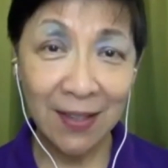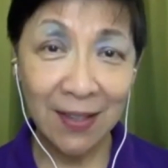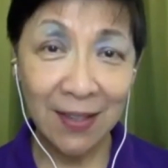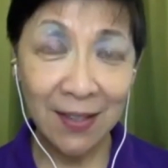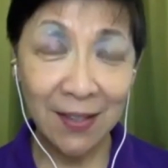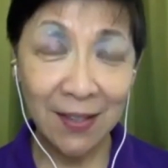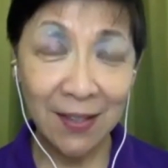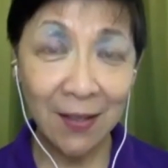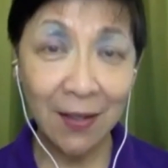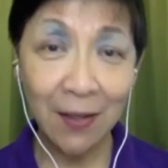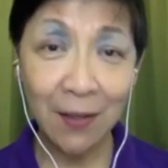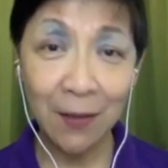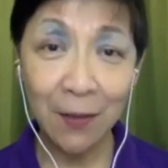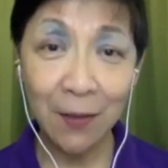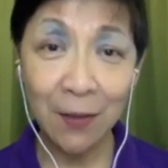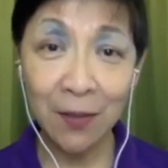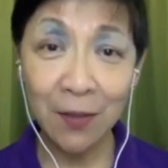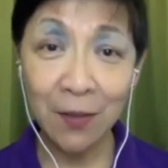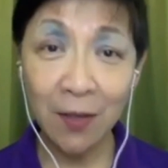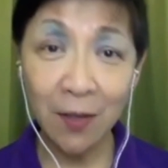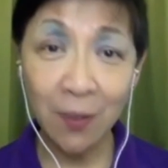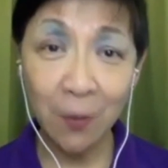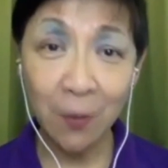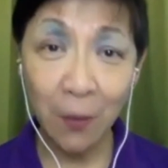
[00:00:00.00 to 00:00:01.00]
So I
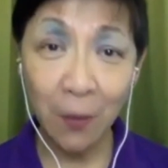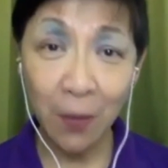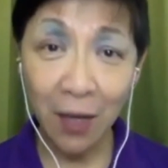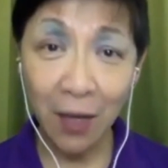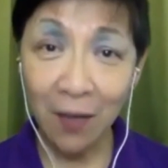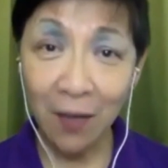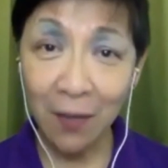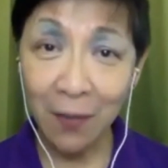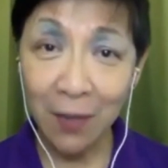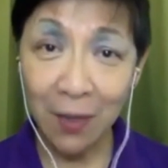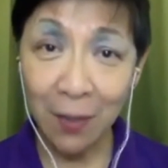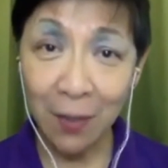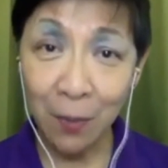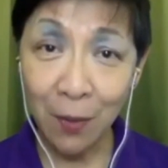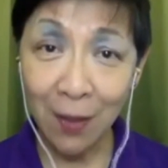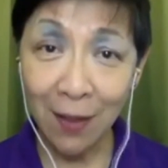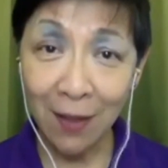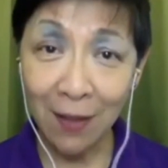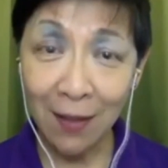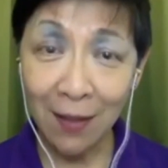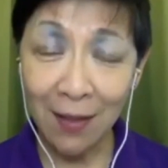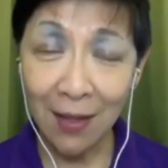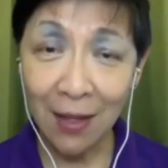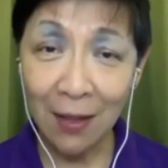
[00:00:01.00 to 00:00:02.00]
was very aware of my
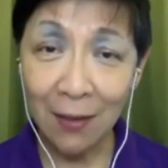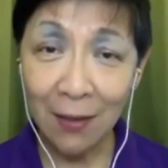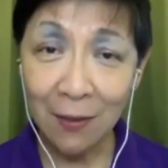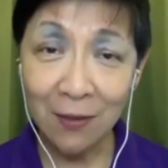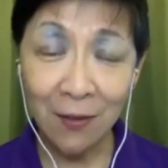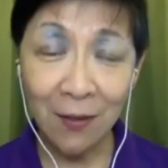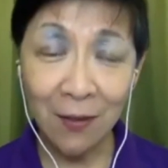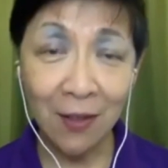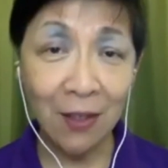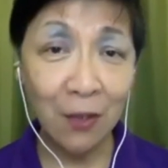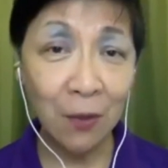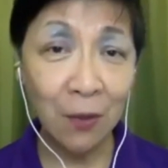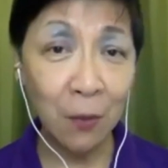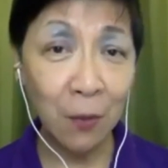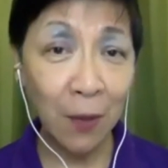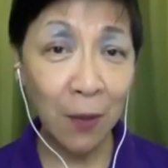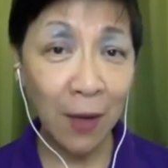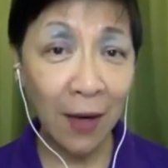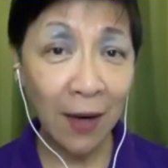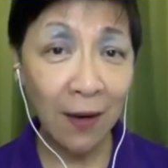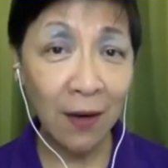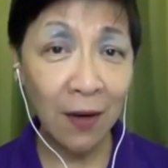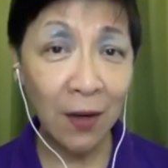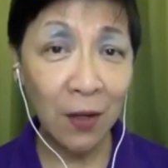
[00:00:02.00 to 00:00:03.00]
breath. I was very
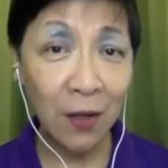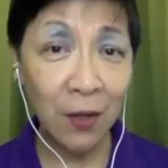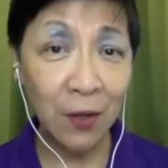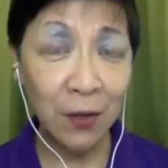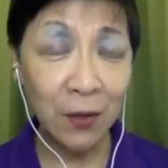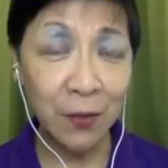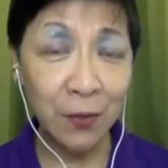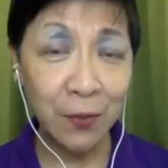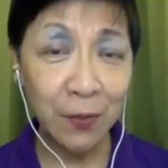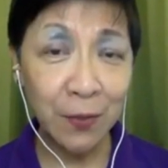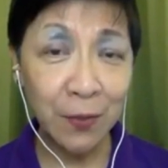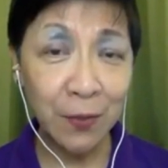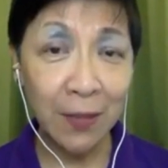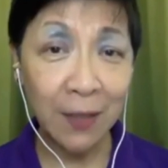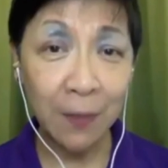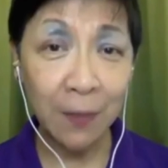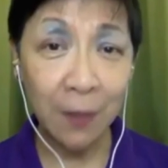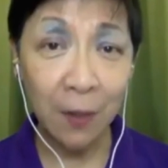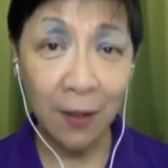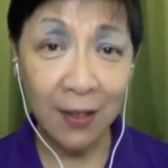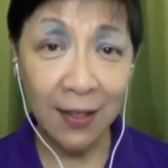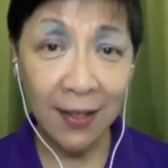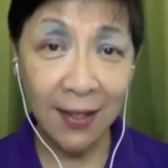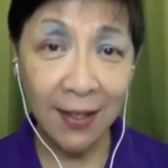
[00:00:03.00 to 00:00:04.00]
aware of my
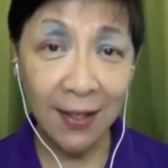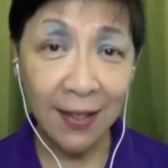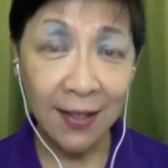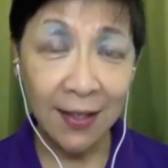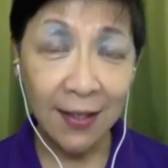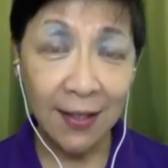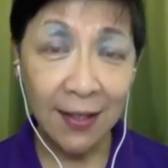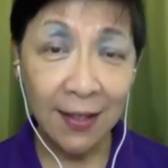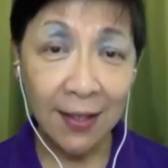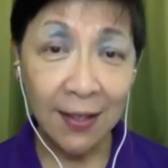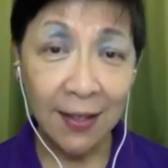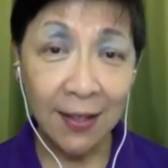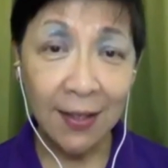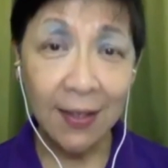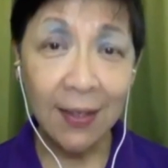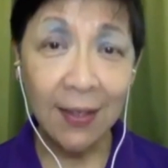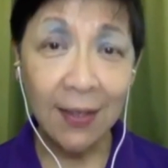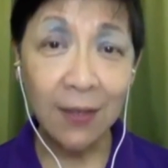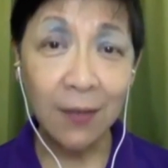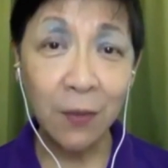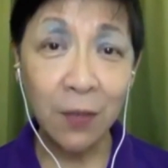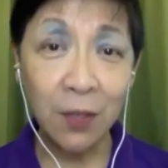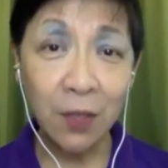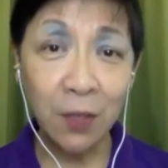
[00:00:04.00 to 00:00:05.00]
body,
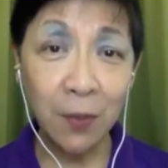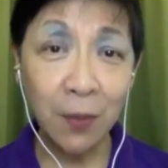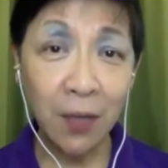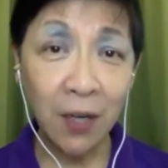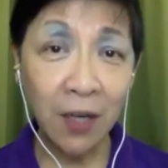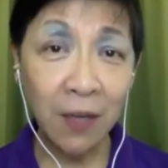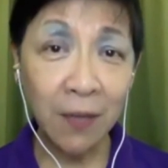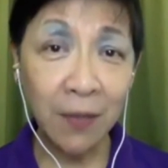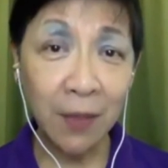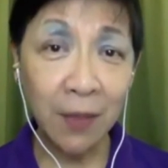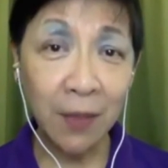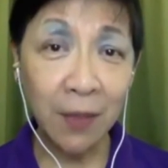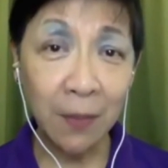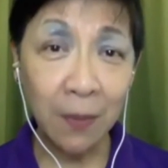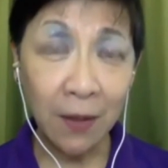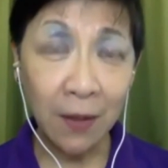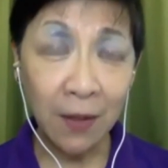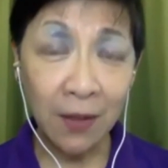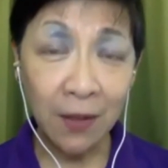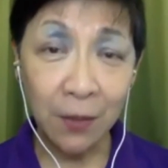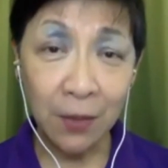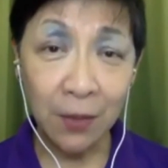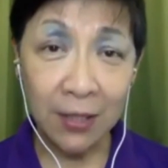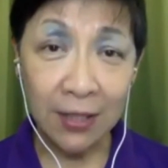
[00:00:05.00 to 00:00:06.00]
which part of my
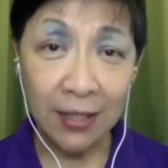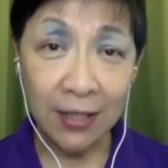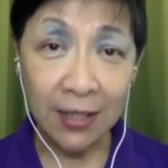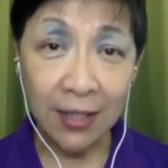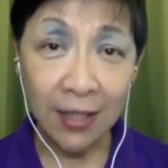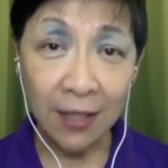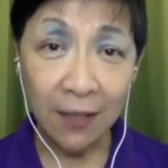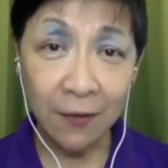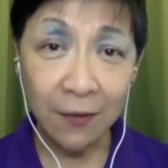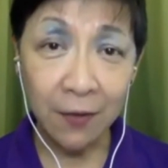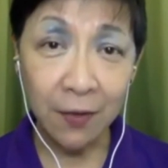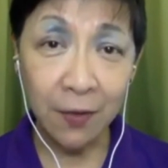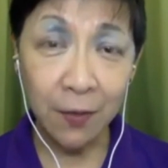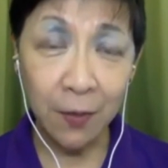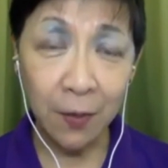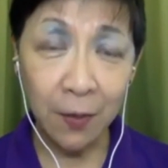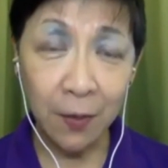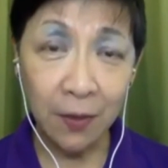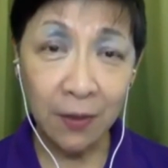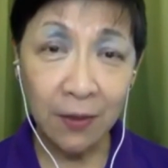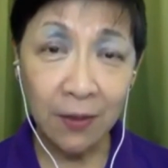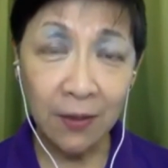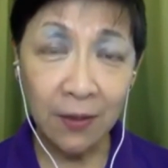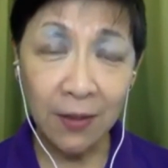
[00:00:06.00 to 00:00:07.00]
body was
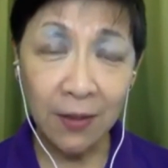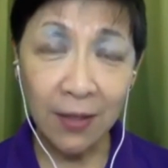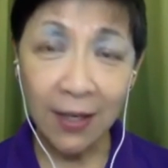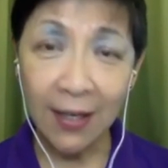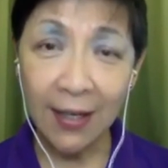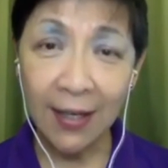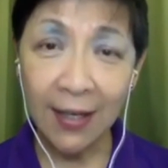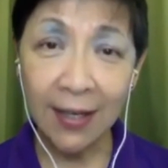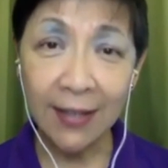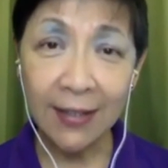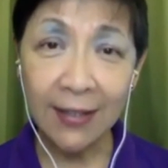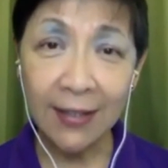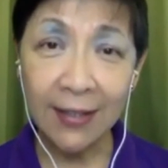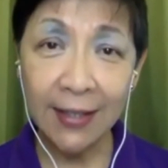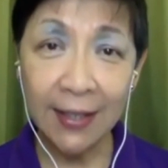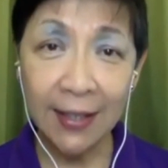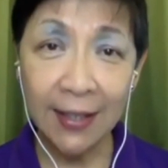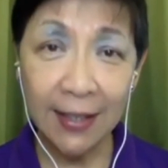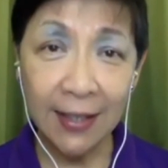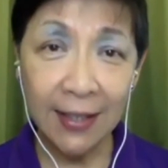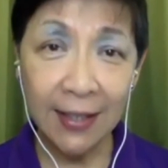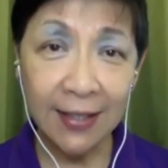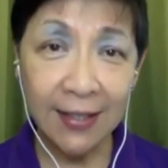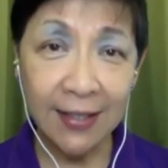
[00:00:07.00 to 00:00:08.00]
uncomfortable and had
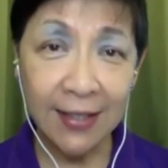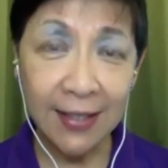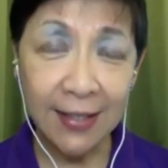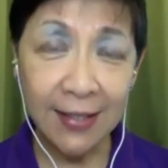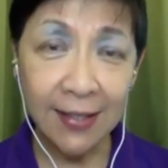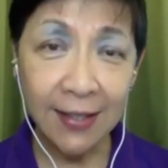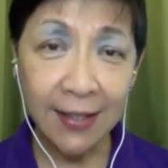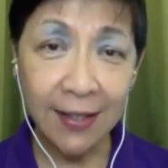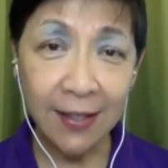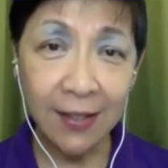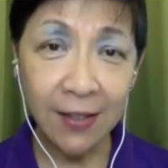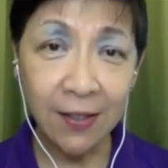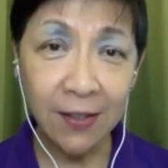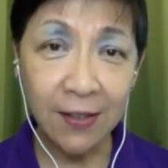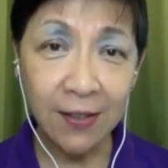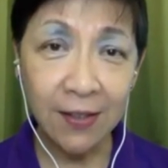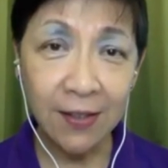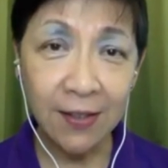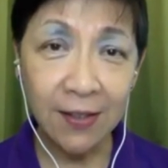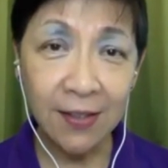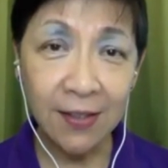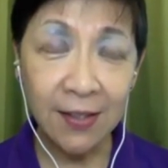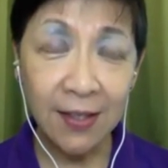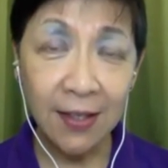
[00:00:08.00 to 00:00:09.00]
tingling
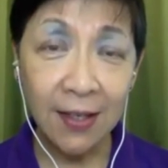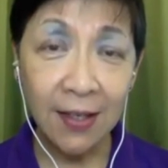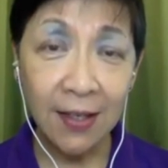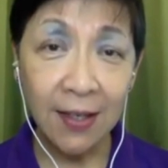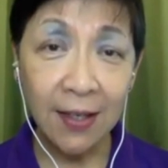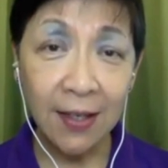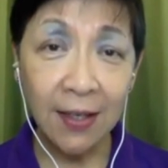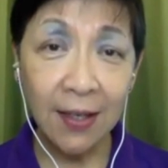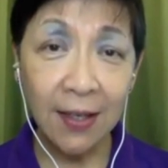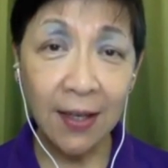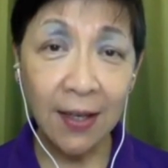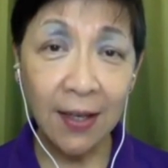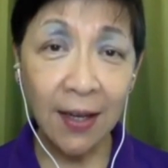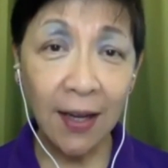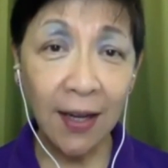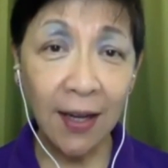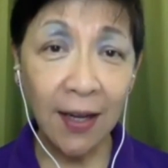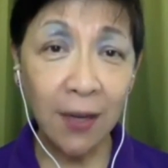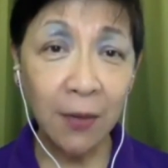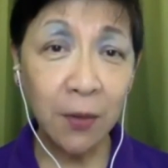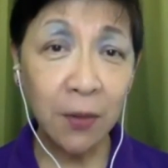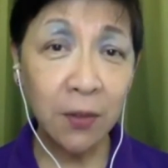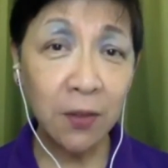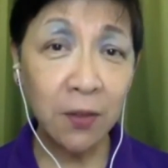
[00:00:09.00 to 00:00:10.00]
sensations. And
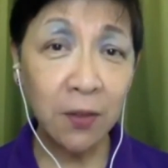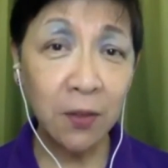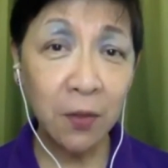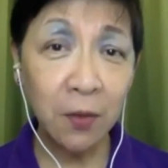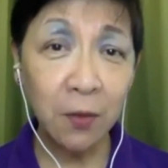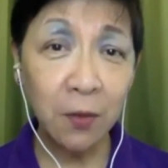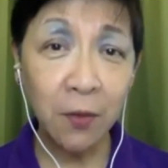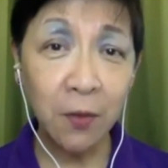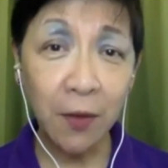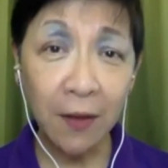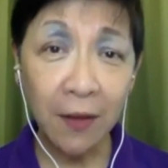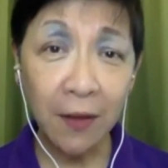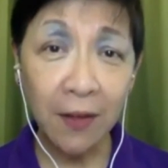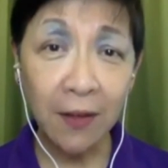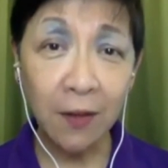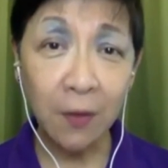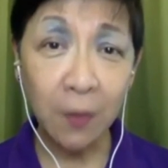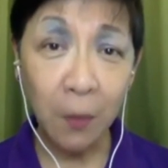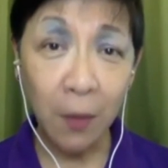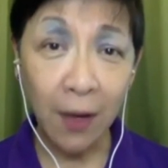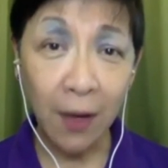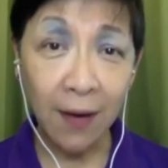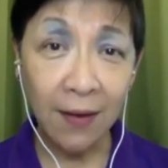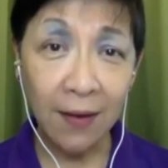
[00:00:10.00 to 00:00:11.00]
I was also very
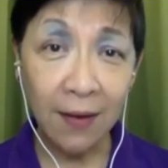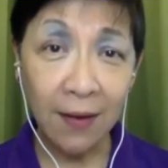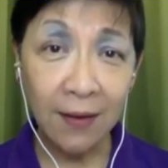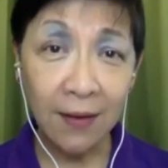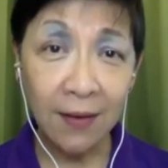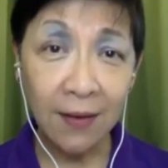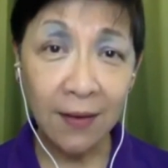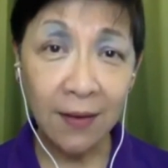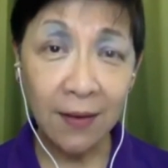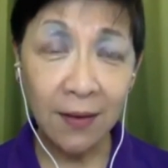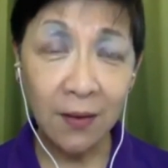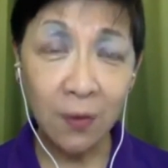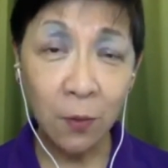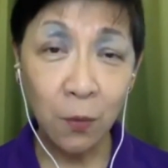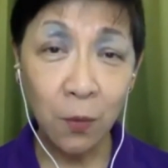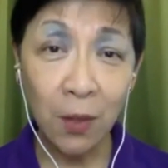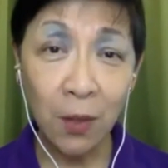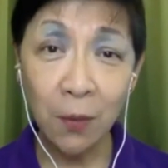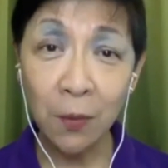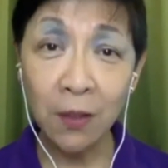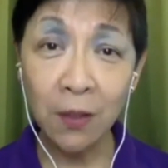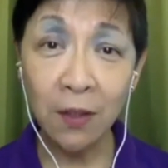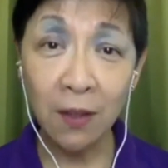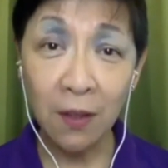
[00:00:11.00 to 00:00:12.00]
aware
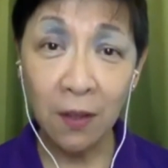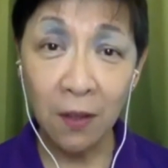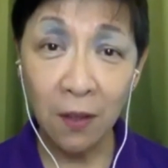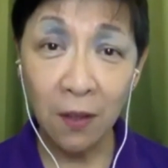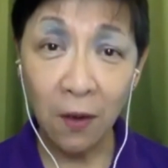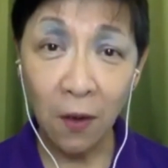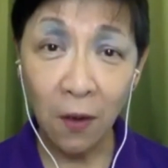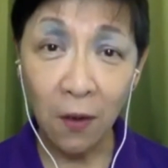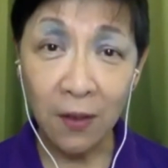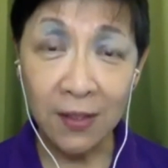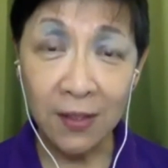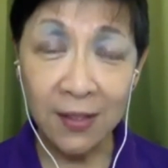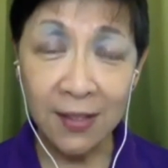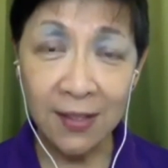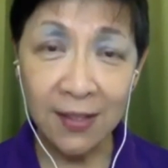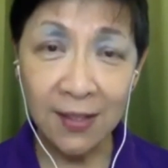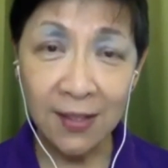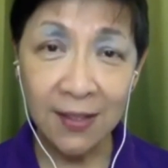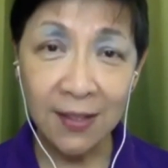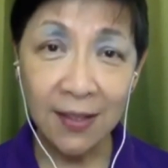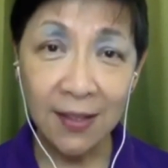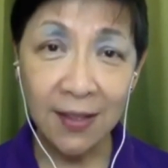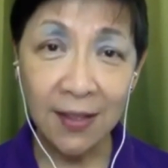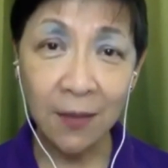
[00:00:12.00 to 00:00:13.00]
what were the thoughts
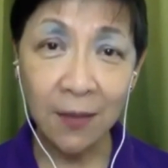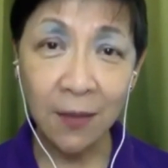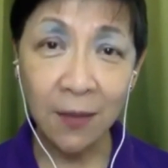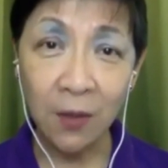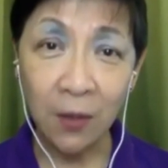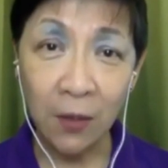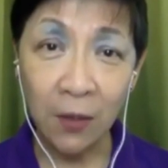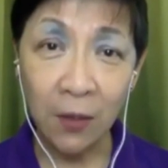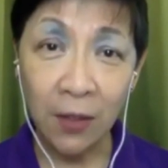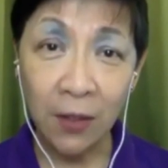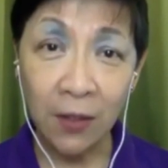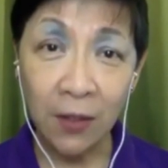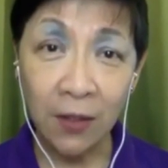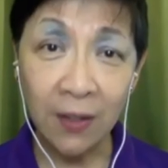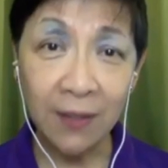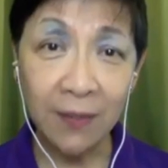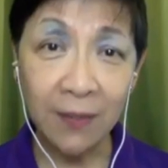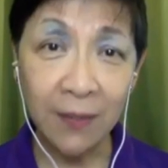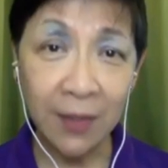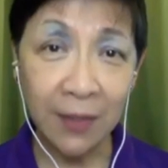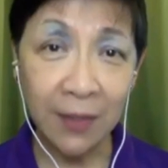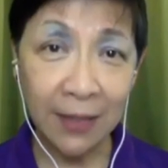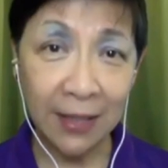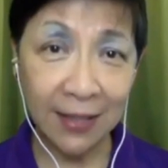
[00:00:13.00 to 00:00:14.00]
that were going on in
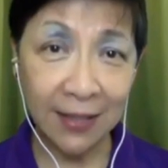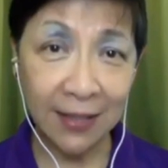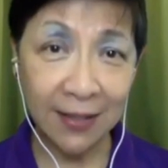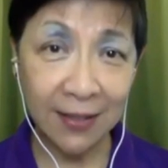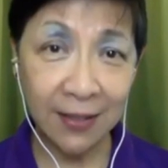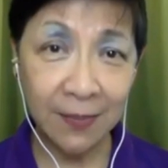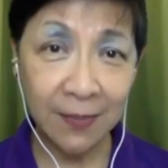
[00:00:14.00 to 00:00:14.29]
my mind.